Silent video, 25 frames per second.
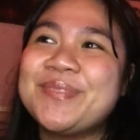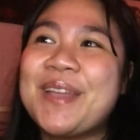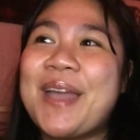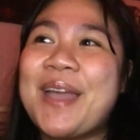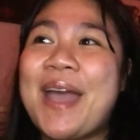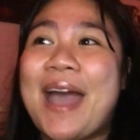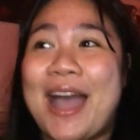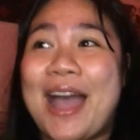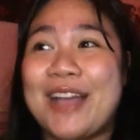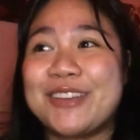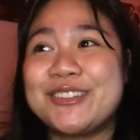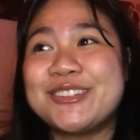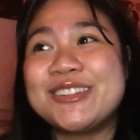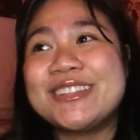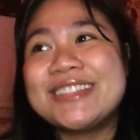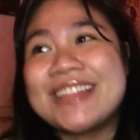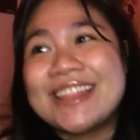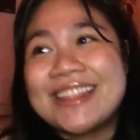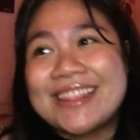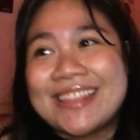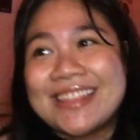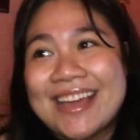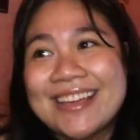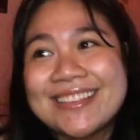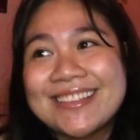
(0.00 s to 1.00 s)
Actually, the
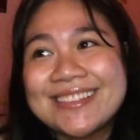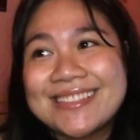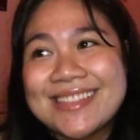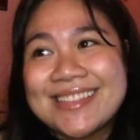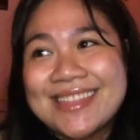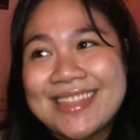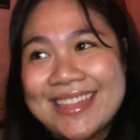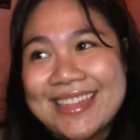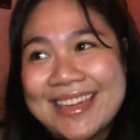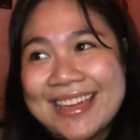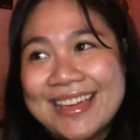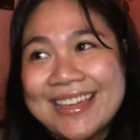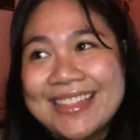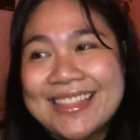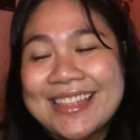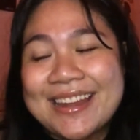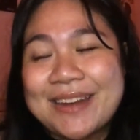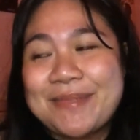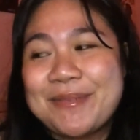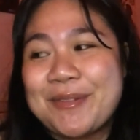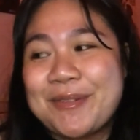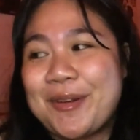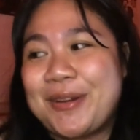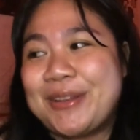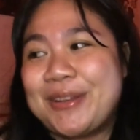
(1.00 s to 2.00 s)
next thing that I'm
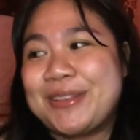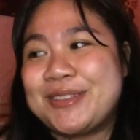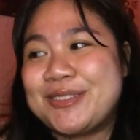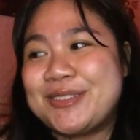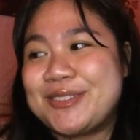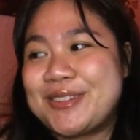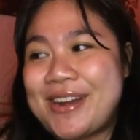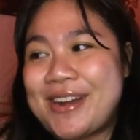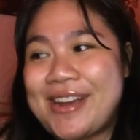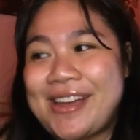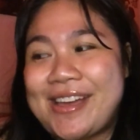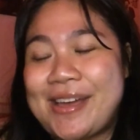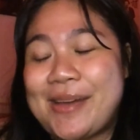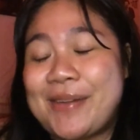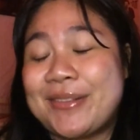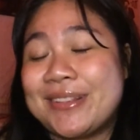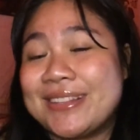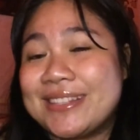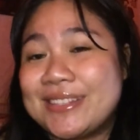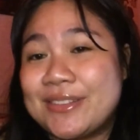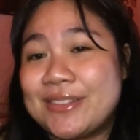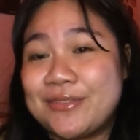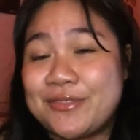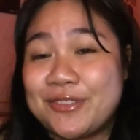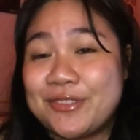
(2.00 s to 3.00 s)
going to try out is
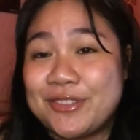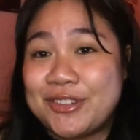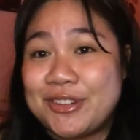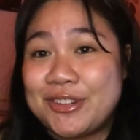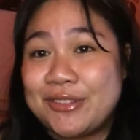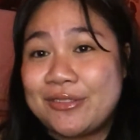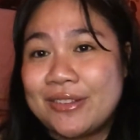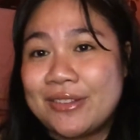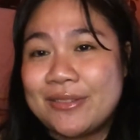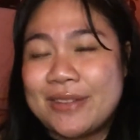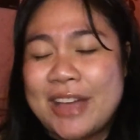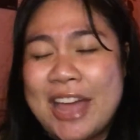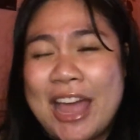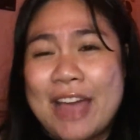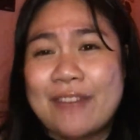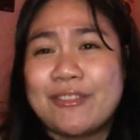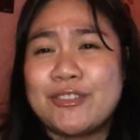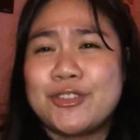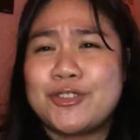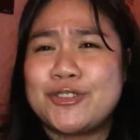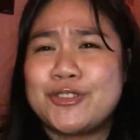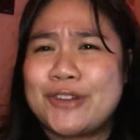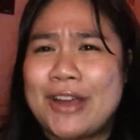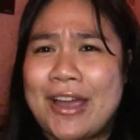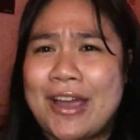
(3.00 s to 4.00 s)
the Fujifilm. I haven't
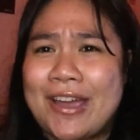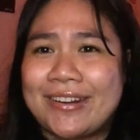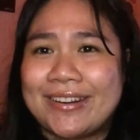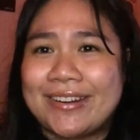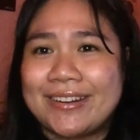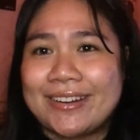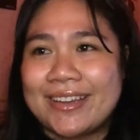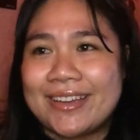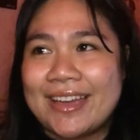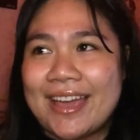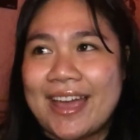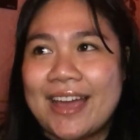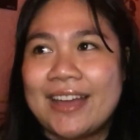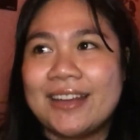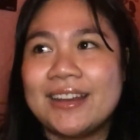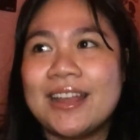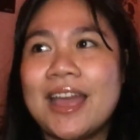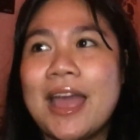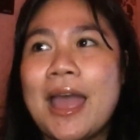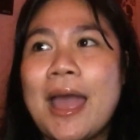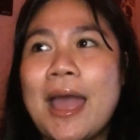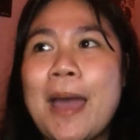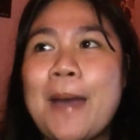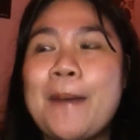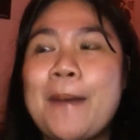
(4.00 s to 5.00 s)
tried it yet,
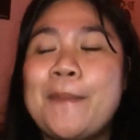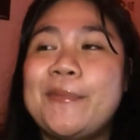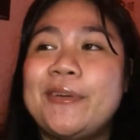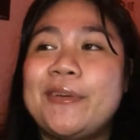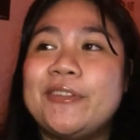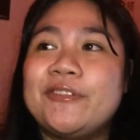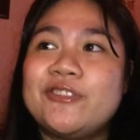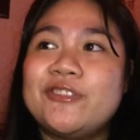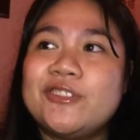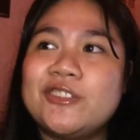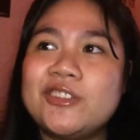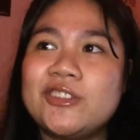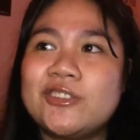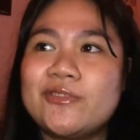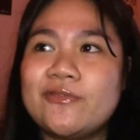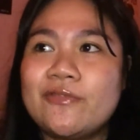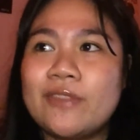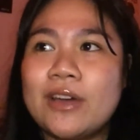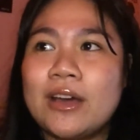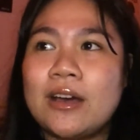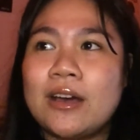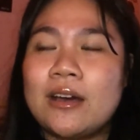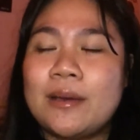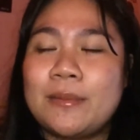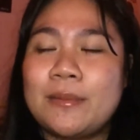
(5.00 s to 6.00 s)
but the
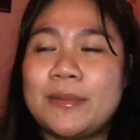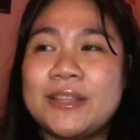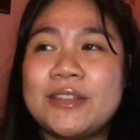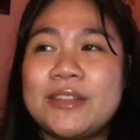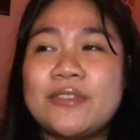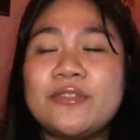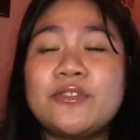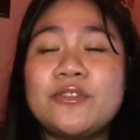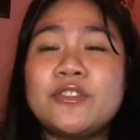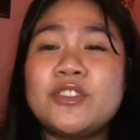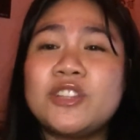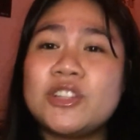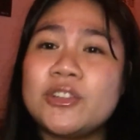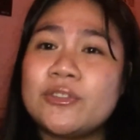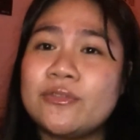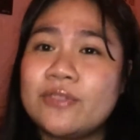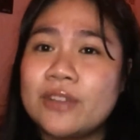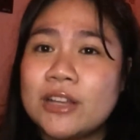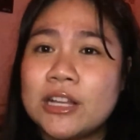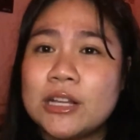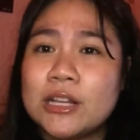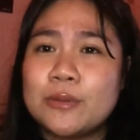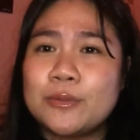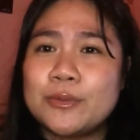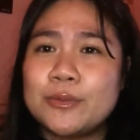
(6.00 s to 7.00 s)

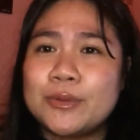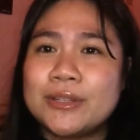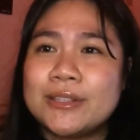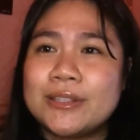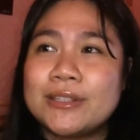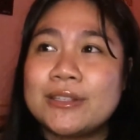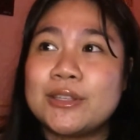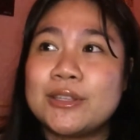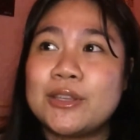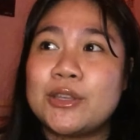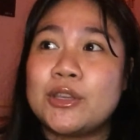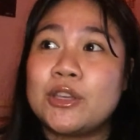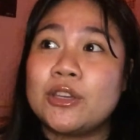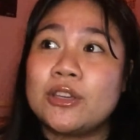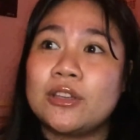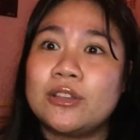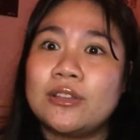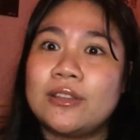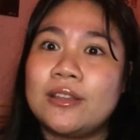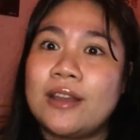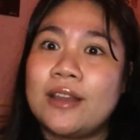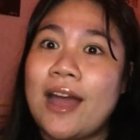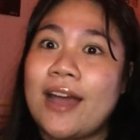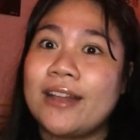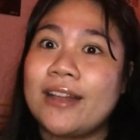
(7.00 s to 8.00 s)
Fujifilm was good
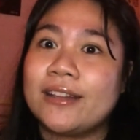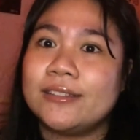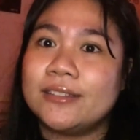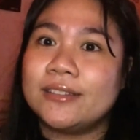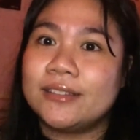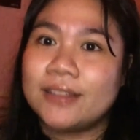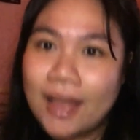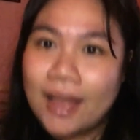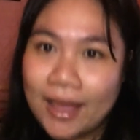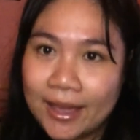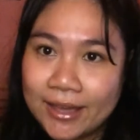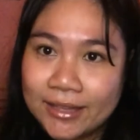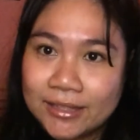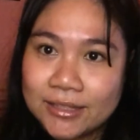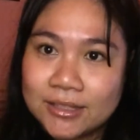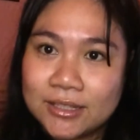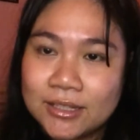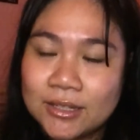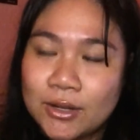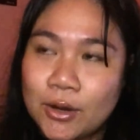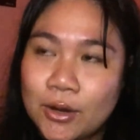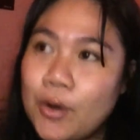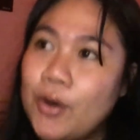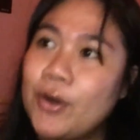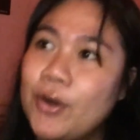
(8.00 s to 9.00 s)
at night,
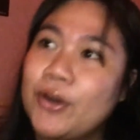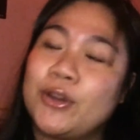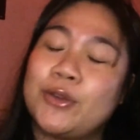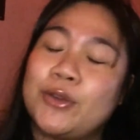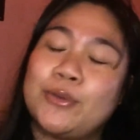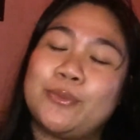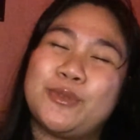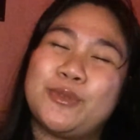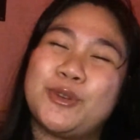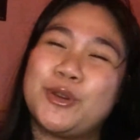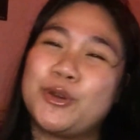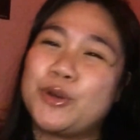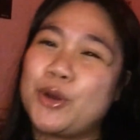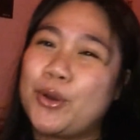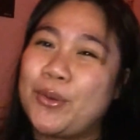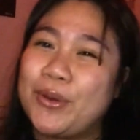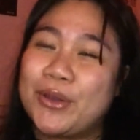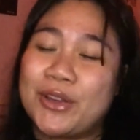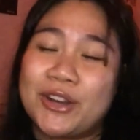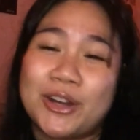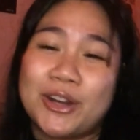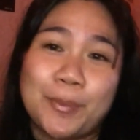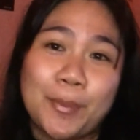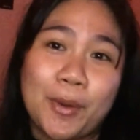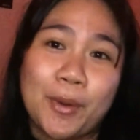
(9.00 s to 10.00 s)
or if you're going
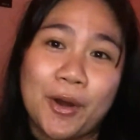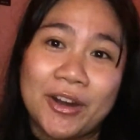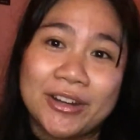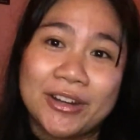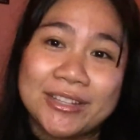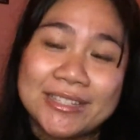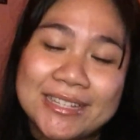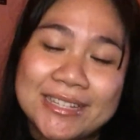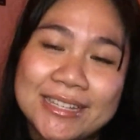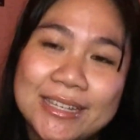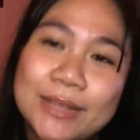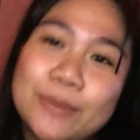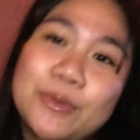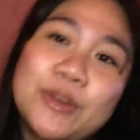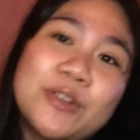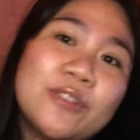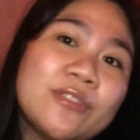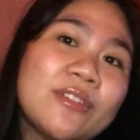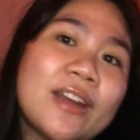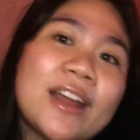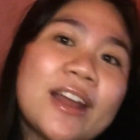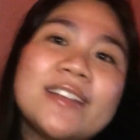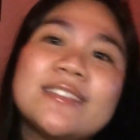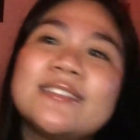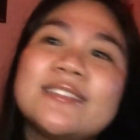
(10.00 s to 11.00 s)
on a party with
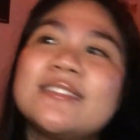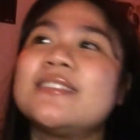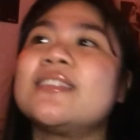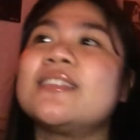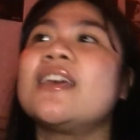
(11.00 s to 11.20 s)
friends.